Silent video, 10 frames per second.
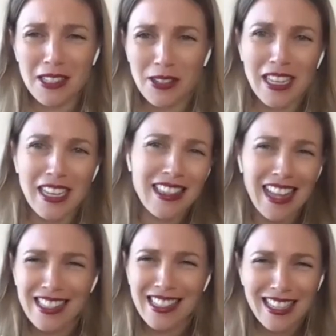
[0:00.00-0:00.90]
And so like,
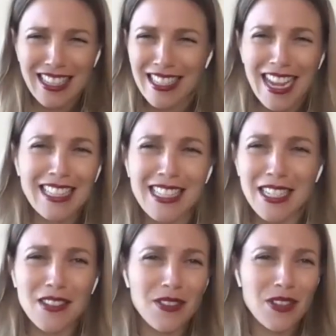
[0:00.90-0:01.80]
that's like the
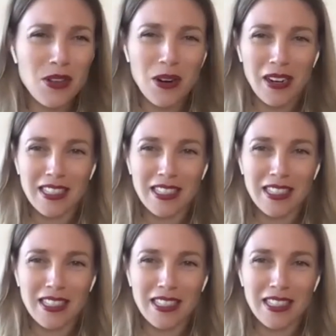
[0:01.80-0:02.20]
intensity of New York.